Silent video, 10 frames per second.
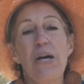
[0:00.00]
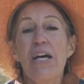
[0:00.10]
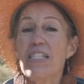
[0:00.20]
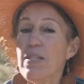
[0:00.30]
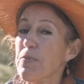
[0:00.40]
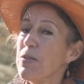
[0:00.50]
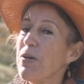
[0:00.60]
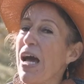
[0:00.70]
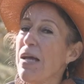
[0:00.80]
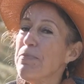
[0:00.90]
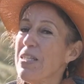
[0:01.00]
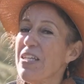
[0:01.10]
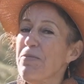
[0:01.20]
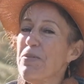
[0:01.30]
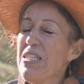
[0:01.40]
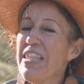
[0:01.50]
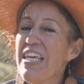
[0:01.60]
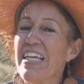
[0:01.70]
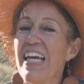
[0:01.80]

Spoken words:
Subscribe so you don't miss a thing,